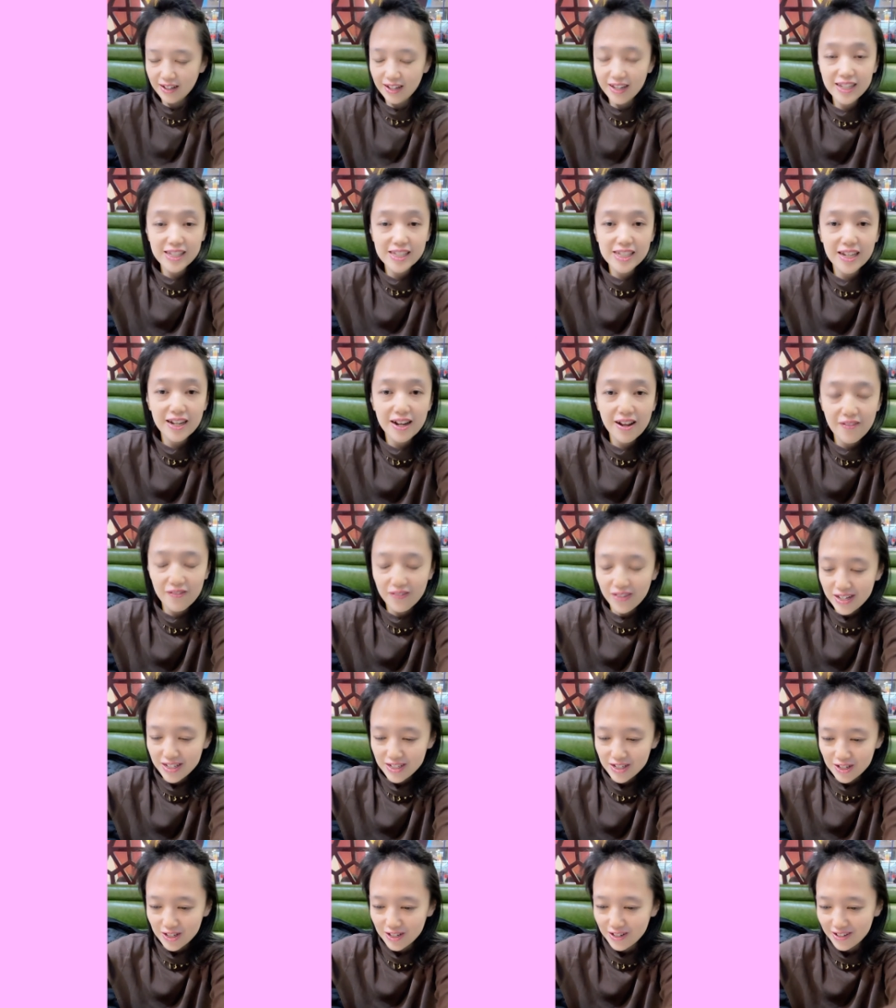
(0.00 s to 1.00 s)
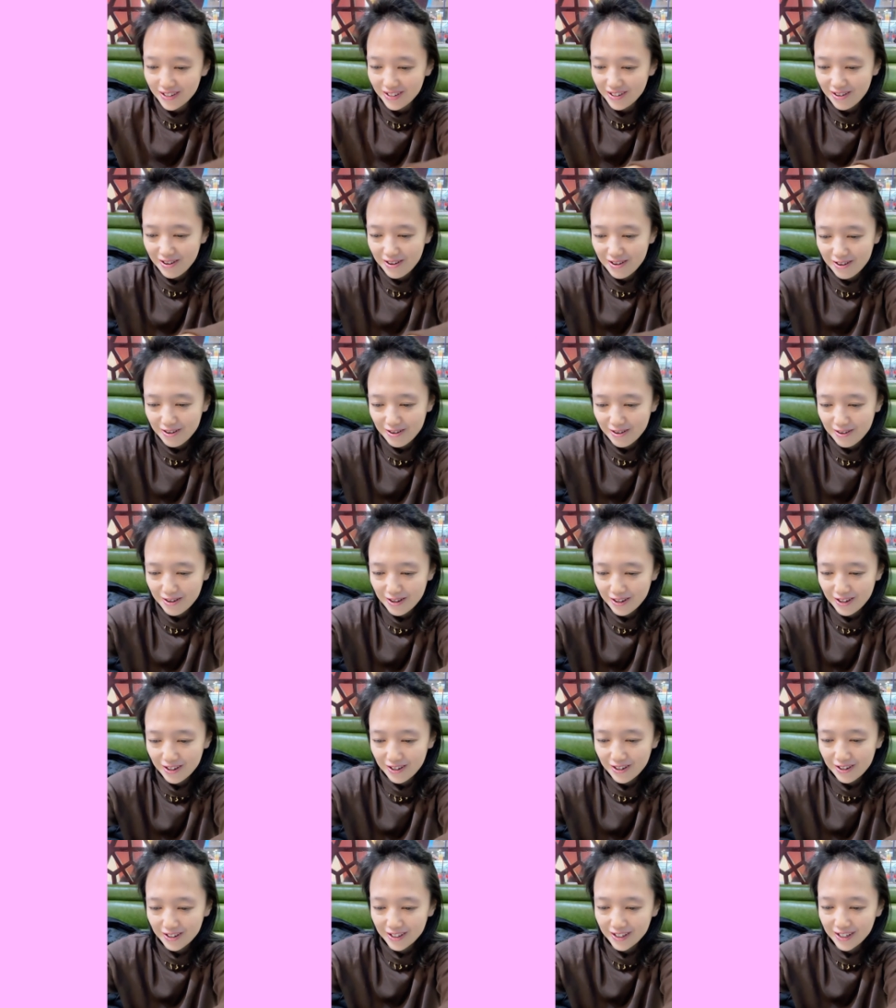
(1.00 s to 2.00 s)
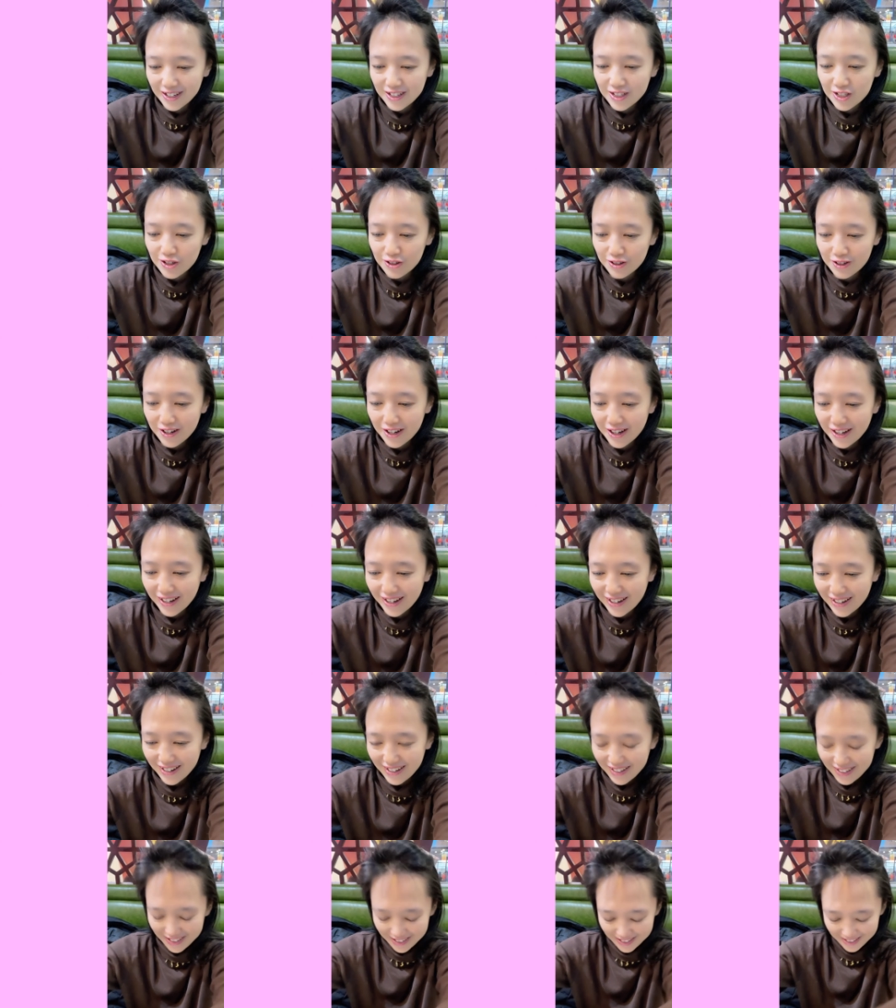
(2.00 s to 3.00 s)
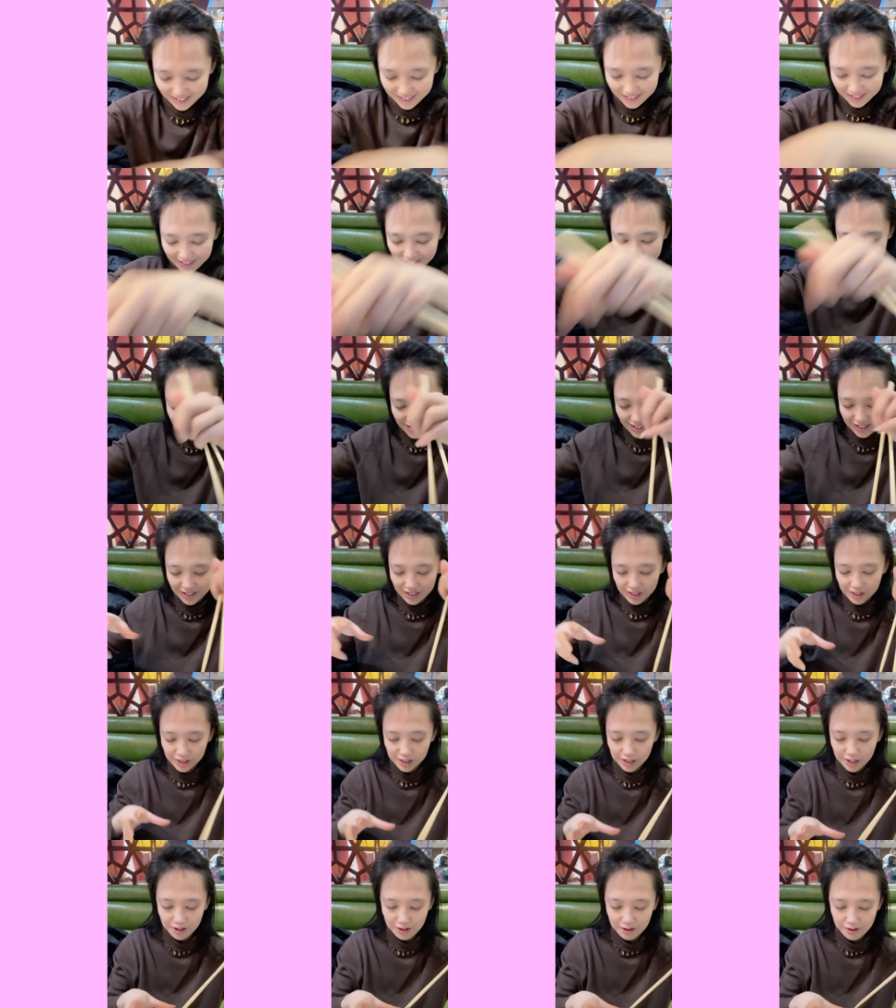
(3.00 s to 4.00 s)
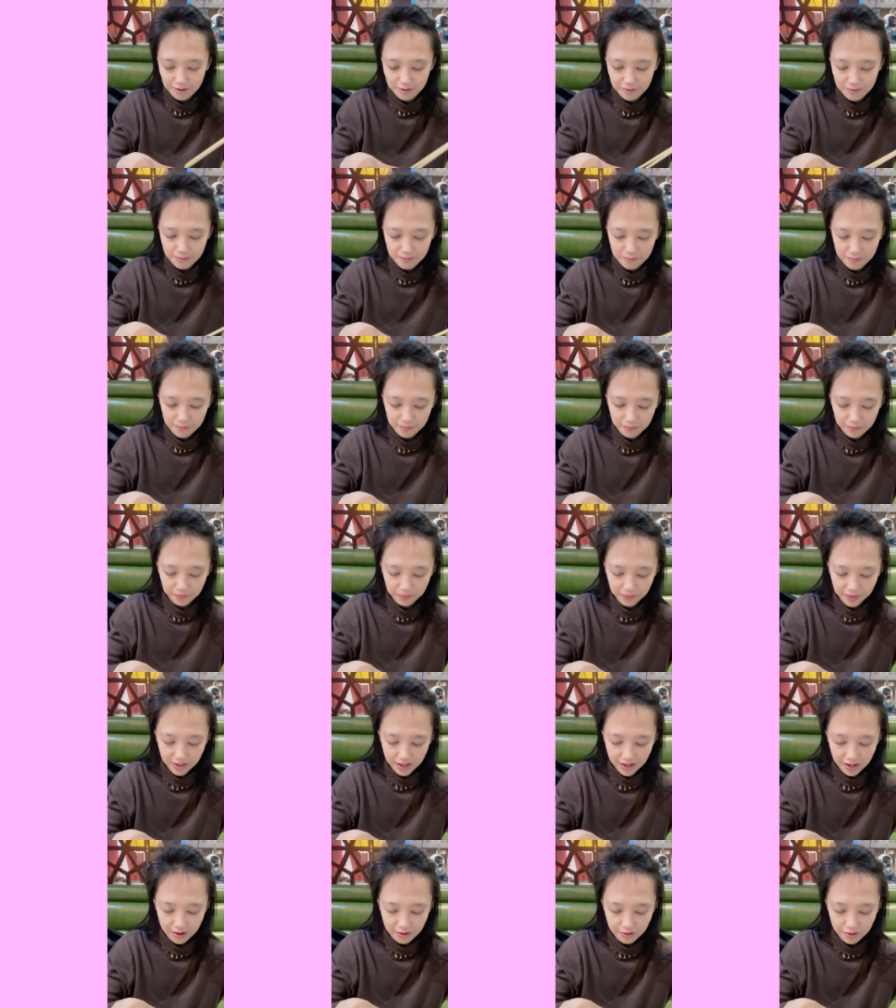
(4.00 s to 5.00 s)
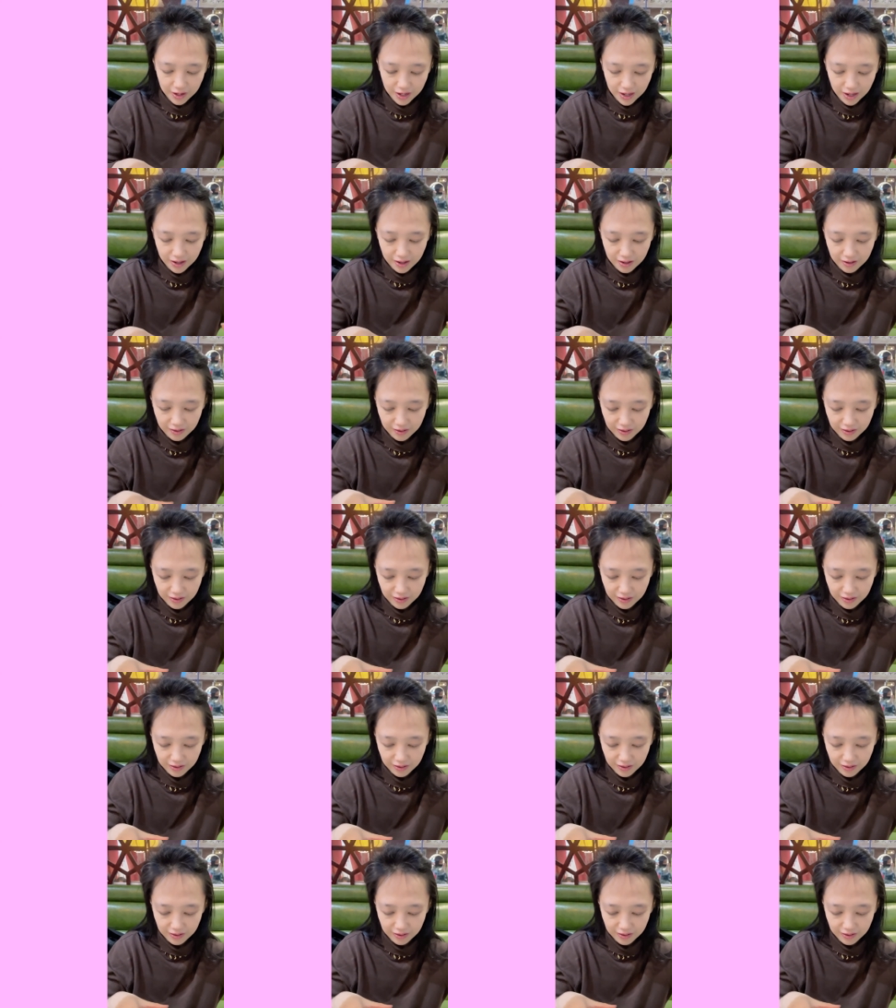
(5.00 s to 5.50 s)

It's an adventure. Enjoying it. So here we go.